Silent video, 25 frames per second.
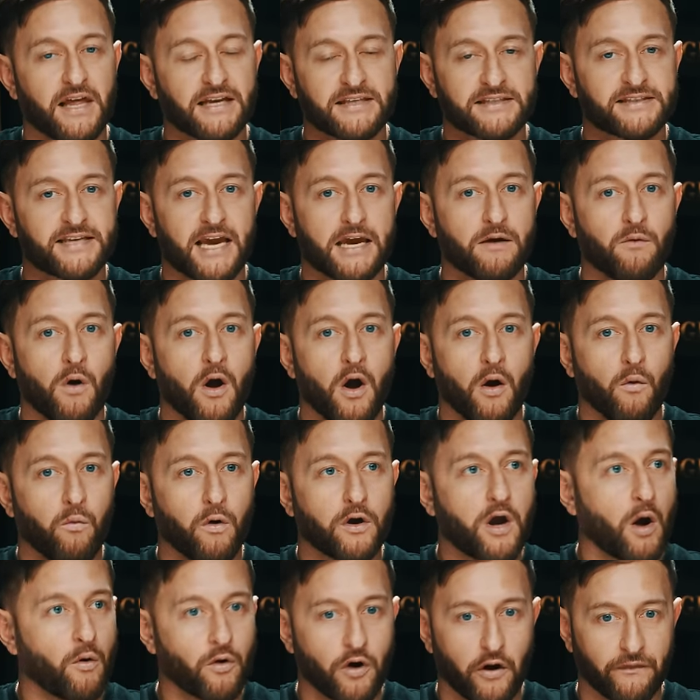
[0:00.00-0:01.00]
let's say we're
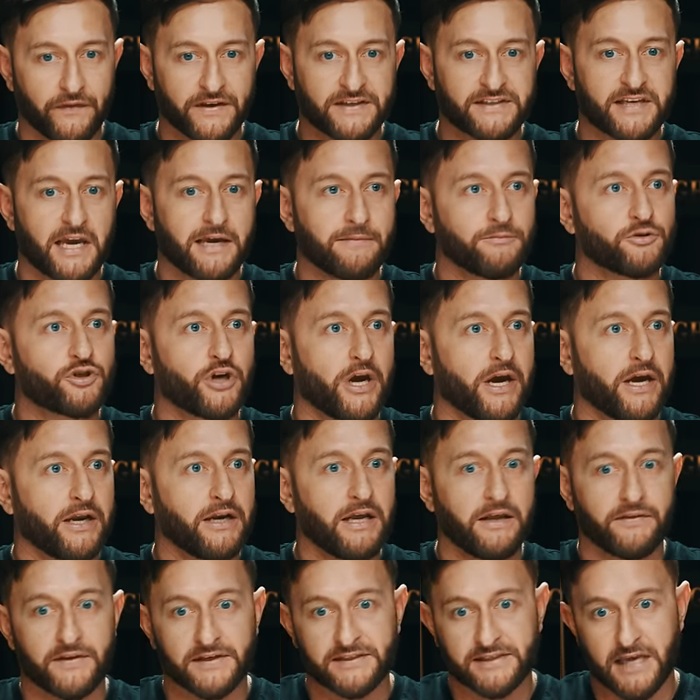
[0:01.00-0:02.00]
going on the same
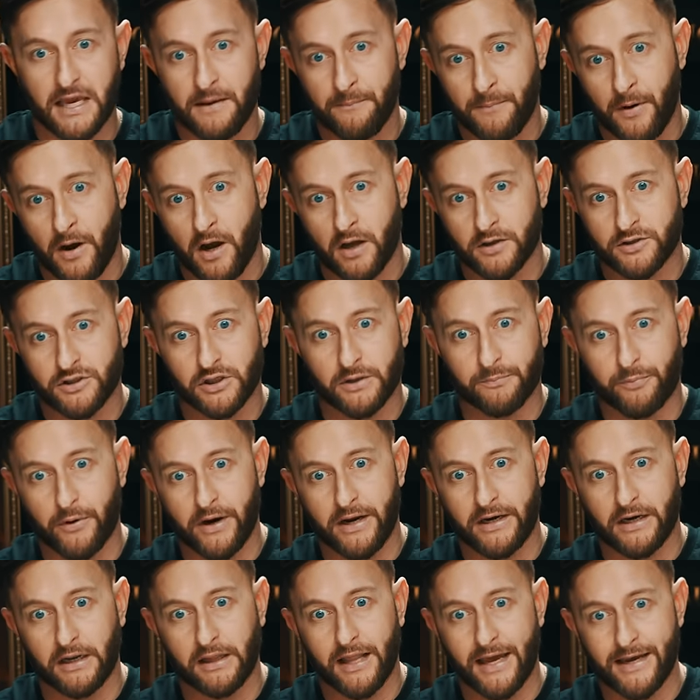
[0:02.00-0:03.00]
journey, the same parts of the
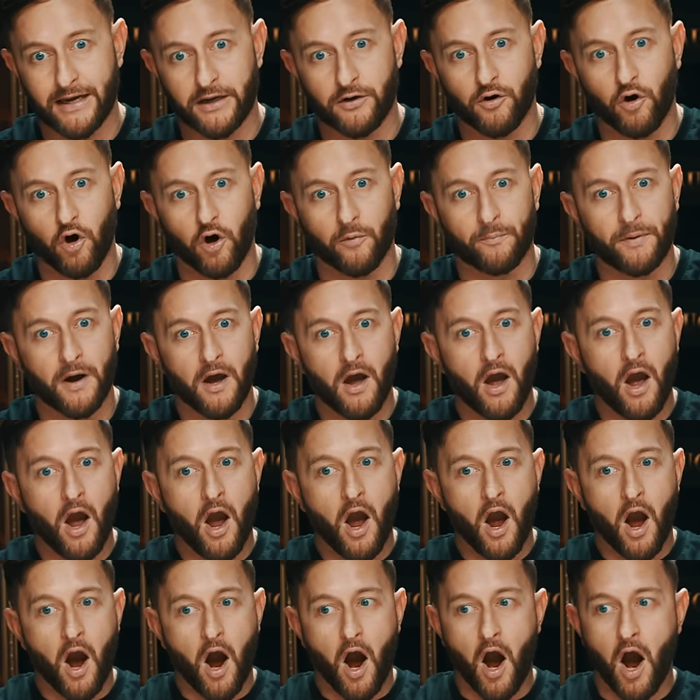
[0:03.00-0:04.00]
brain are lighting up,
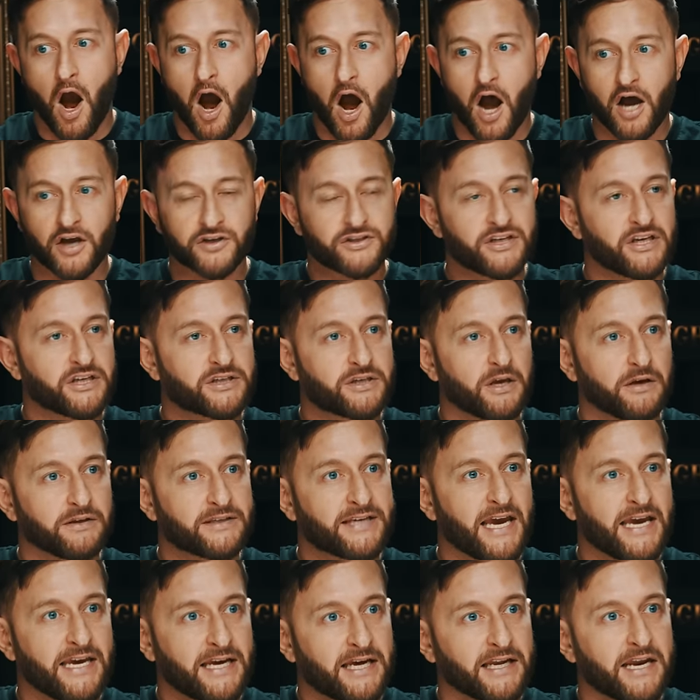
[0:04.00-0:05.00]
ours is
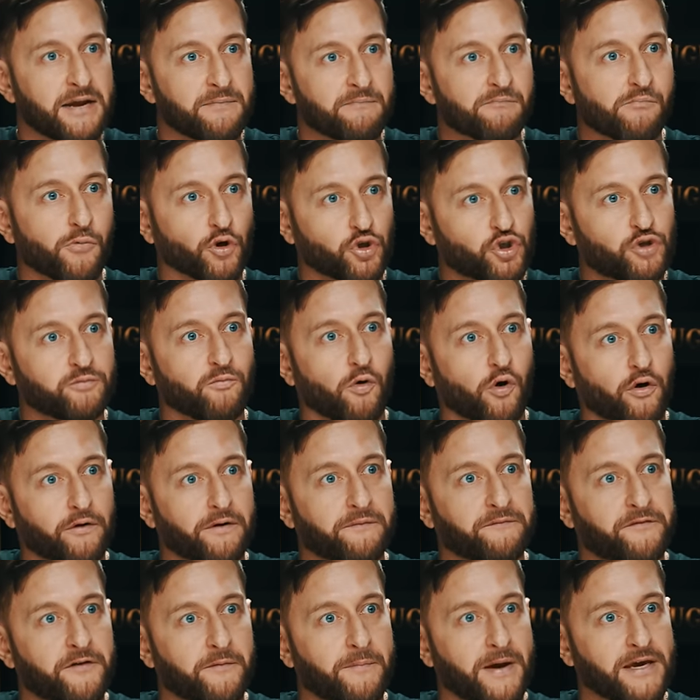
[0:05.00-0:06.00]
taking in much more
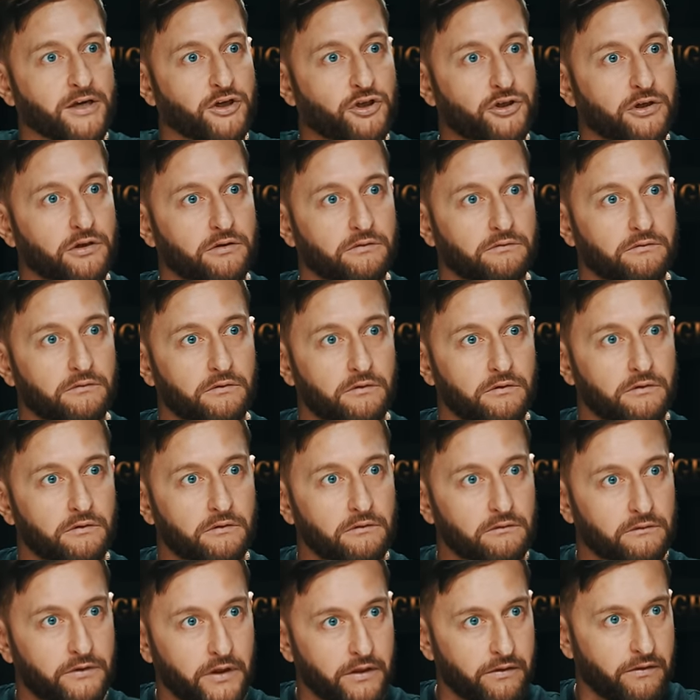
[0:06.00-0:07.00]
information
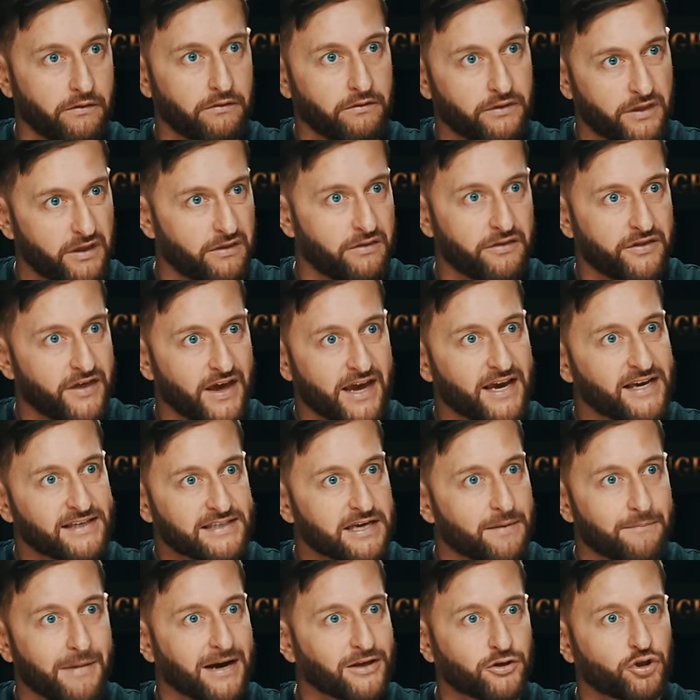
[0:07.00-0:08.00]
than theirs.
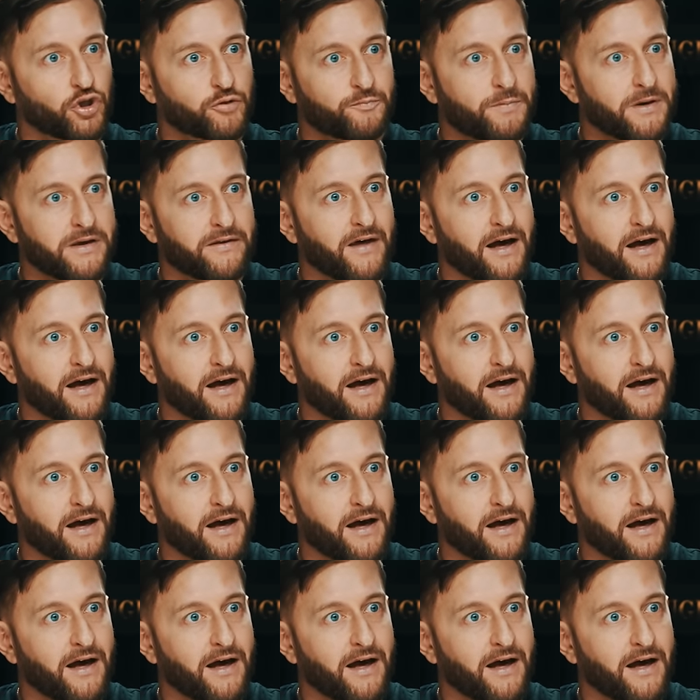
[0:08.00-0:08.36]
It might just be